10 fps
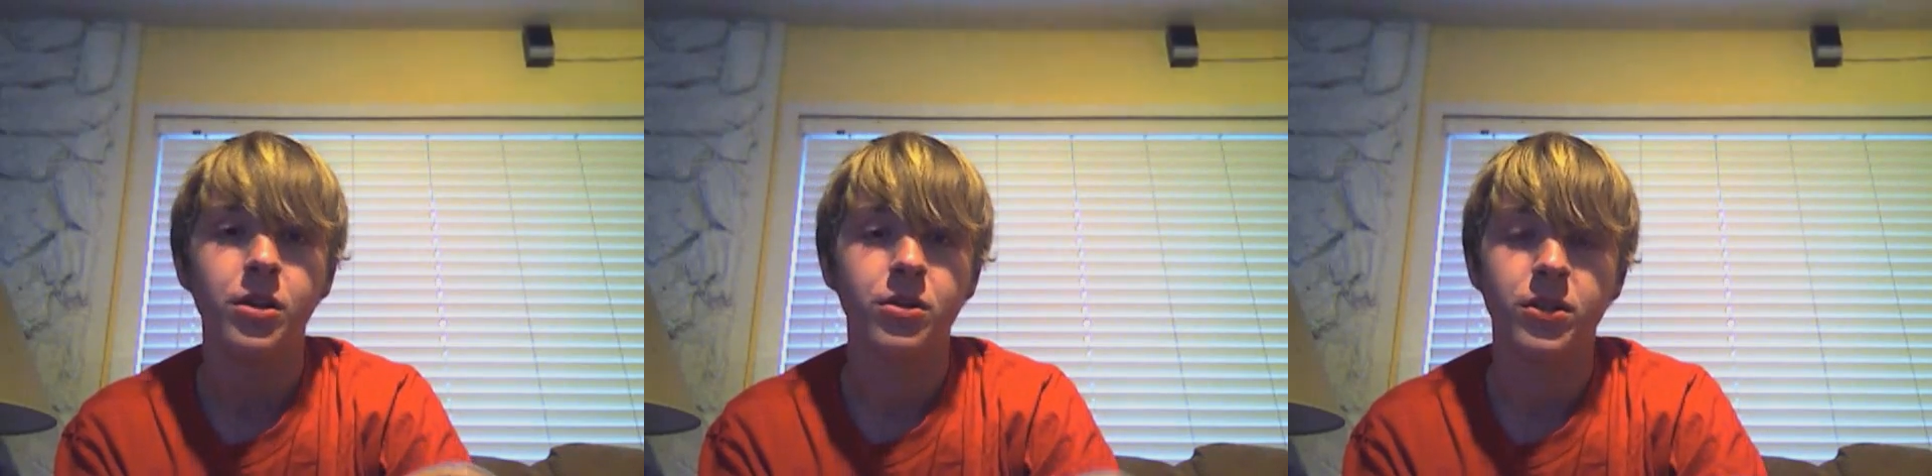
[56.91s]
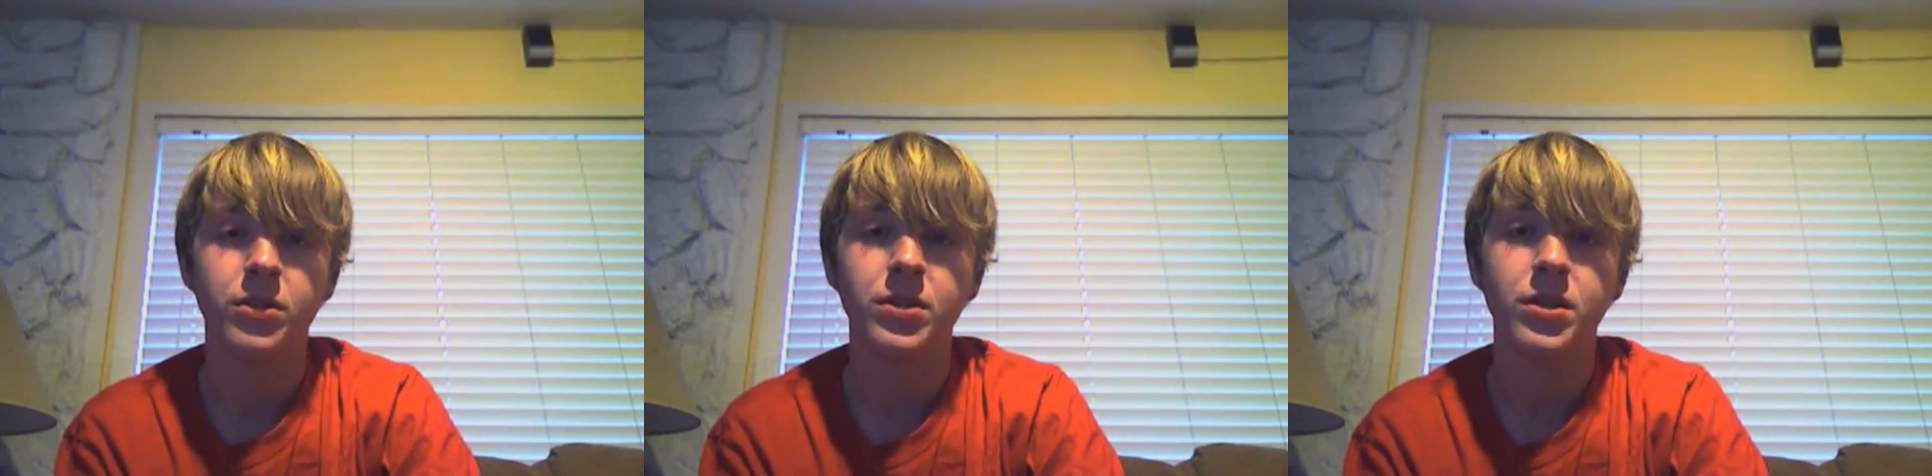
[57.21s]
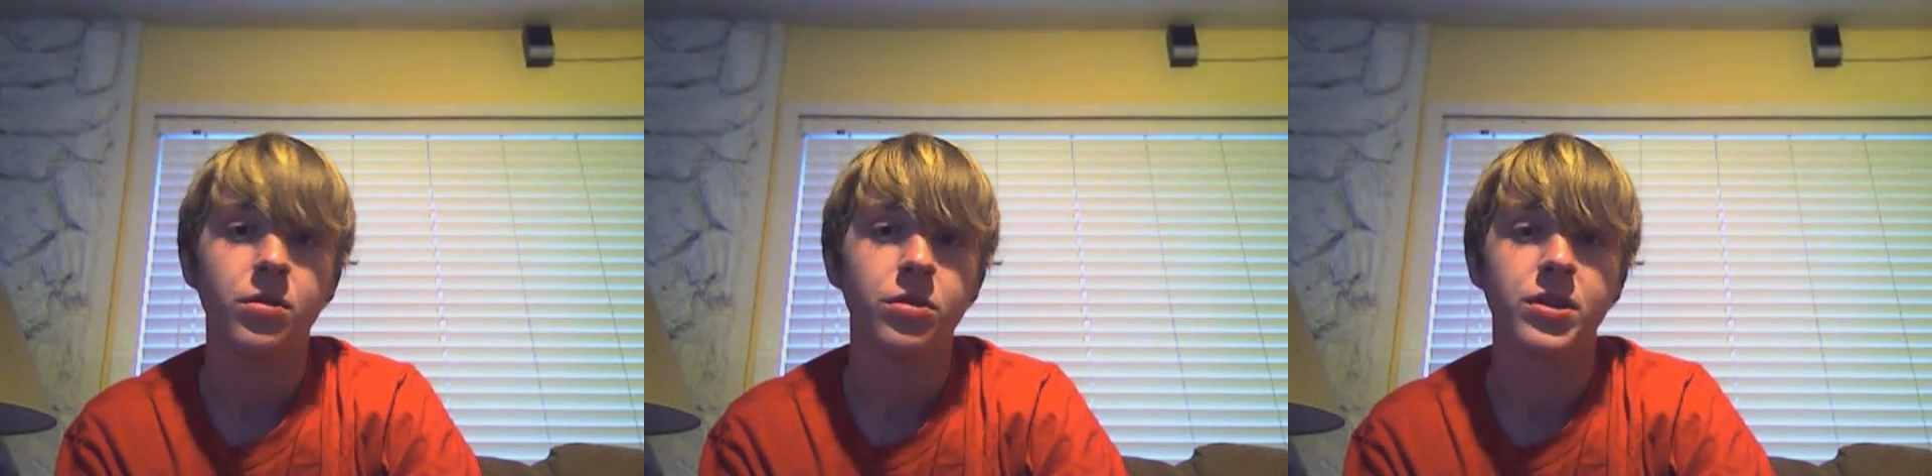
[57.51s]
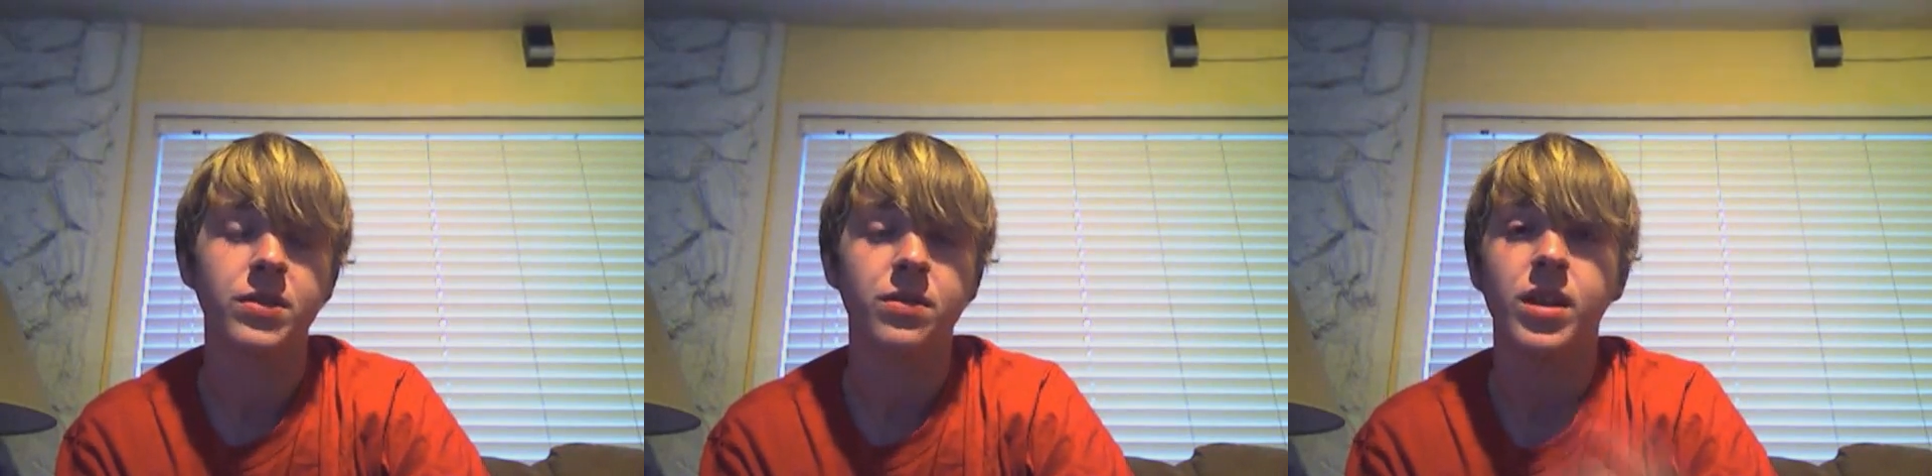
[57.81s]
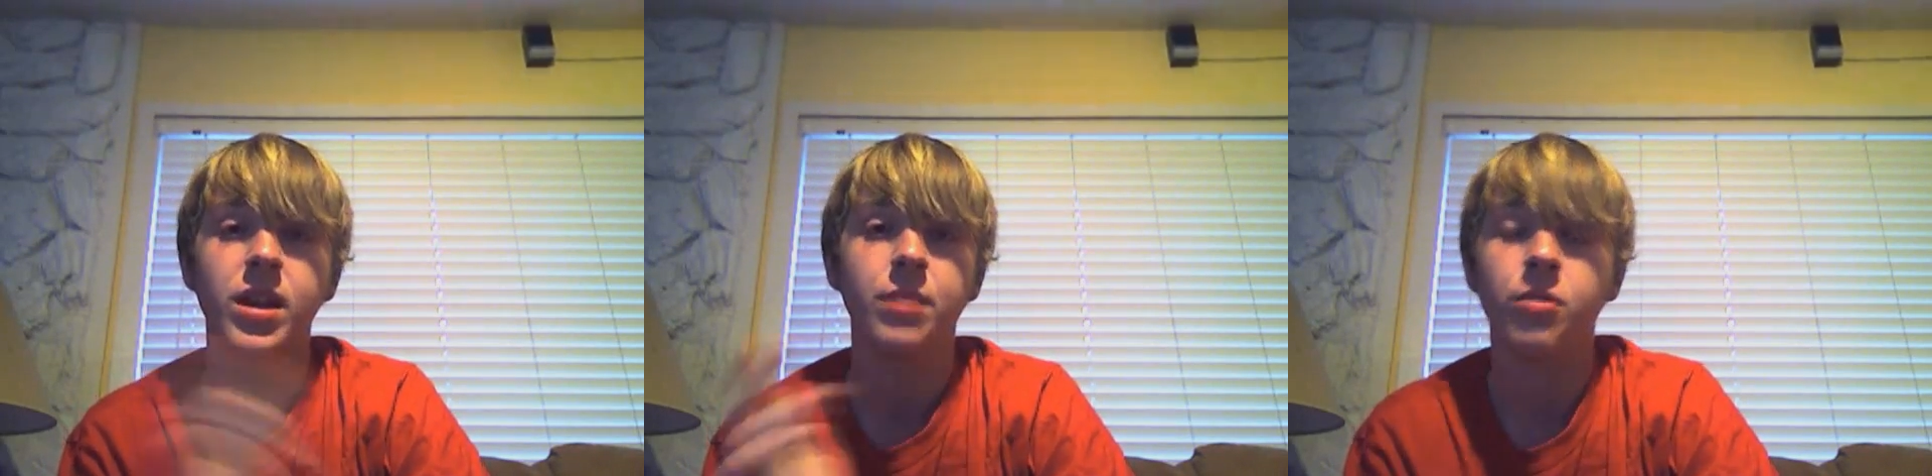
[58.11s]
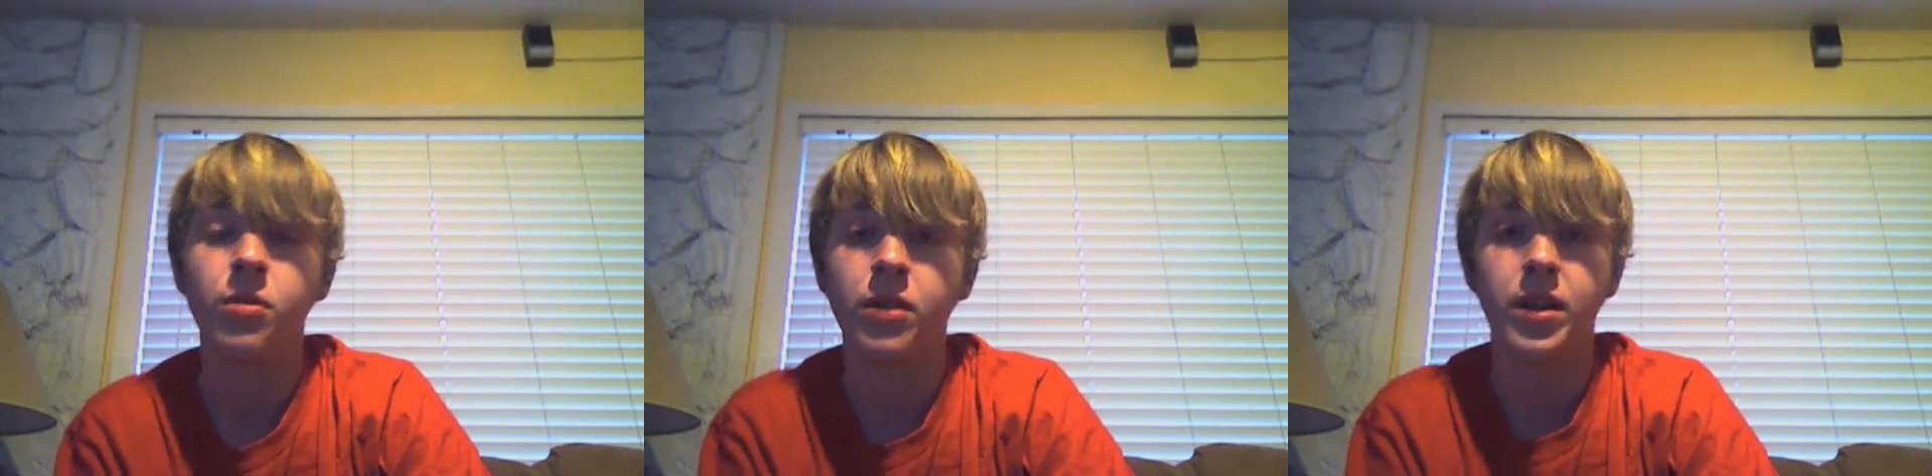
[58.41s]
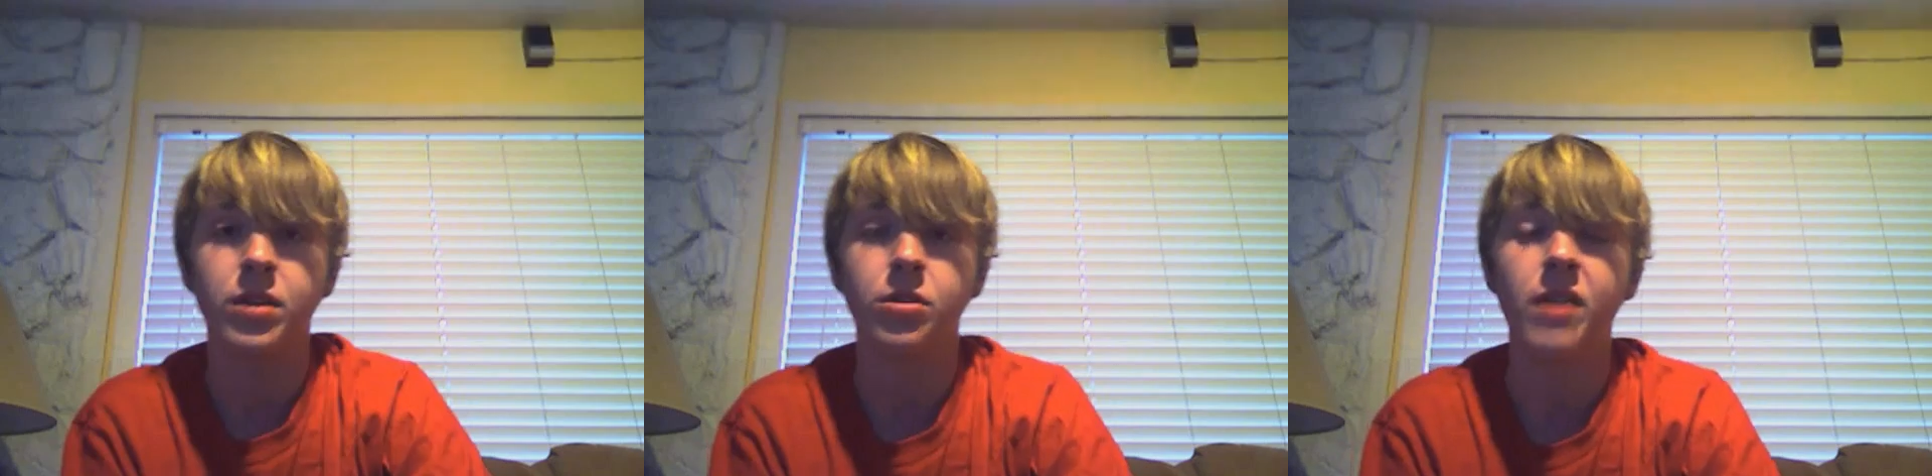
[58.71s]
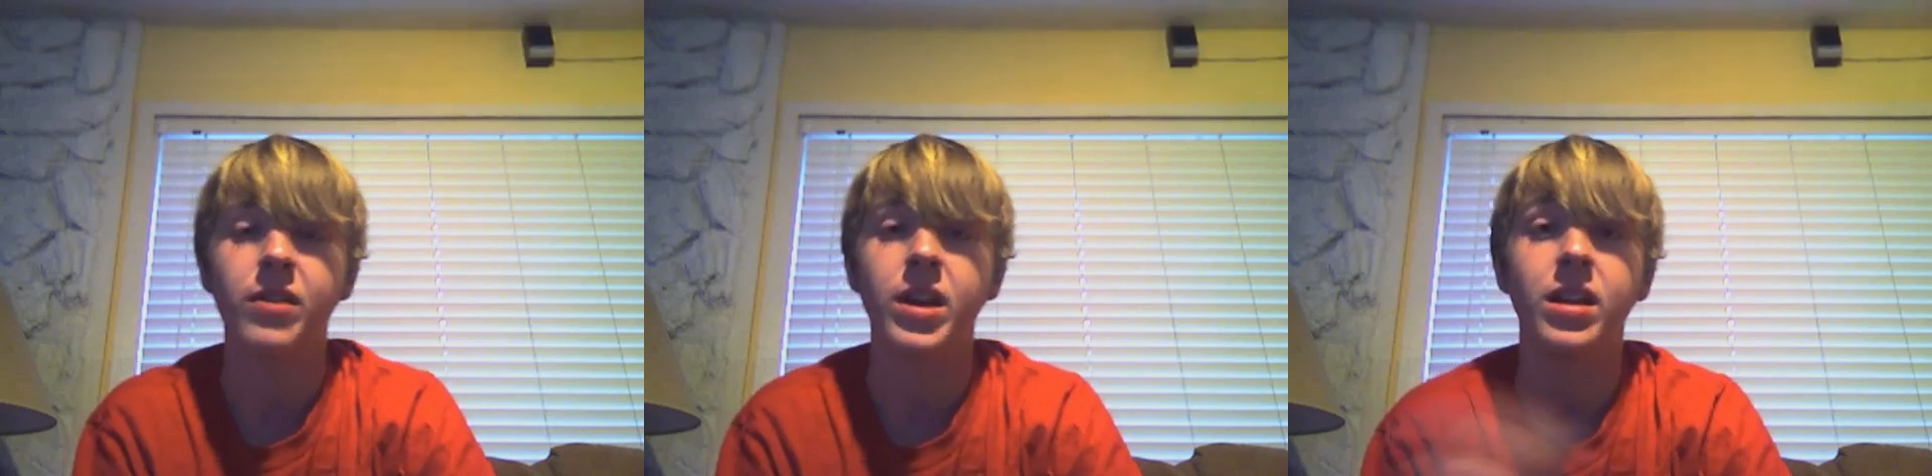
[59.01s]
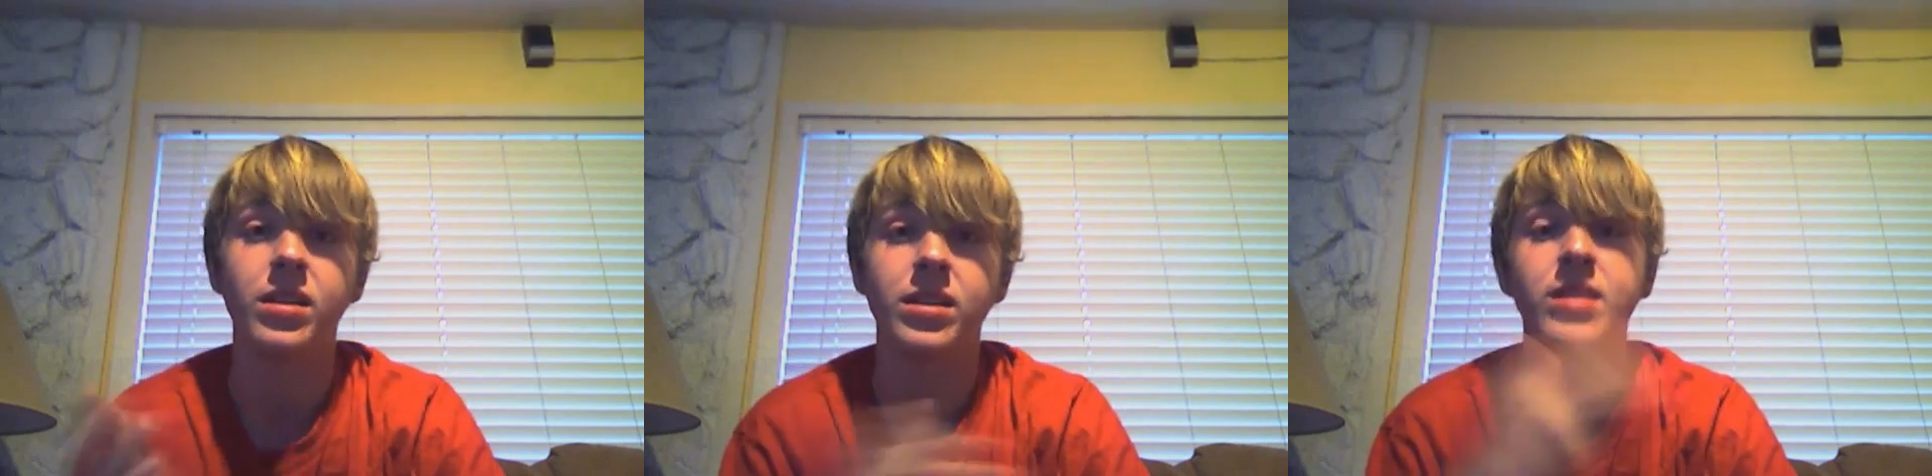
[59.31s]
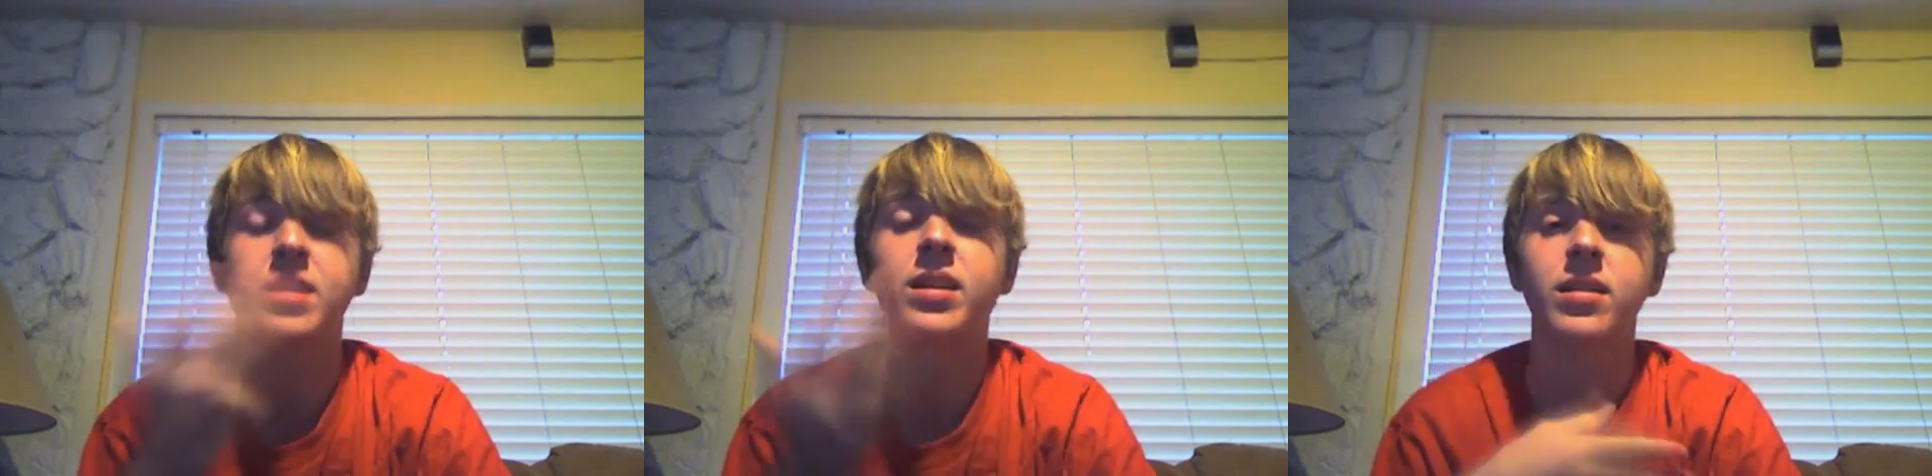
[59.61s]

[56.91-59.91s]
or else it'll just keep rolling and you'll have an endless